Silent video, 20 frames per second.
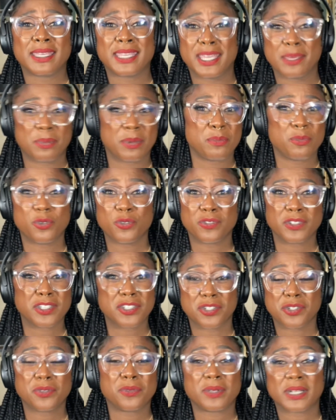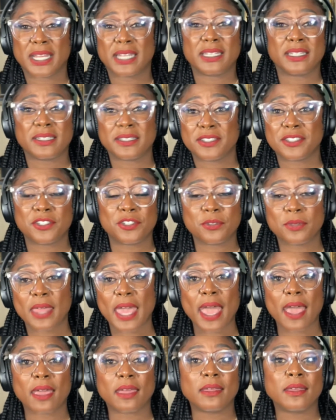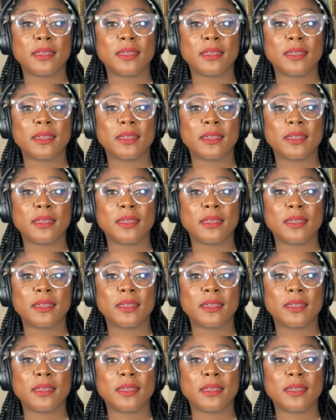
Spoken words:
keep it moving too when I needed to do that.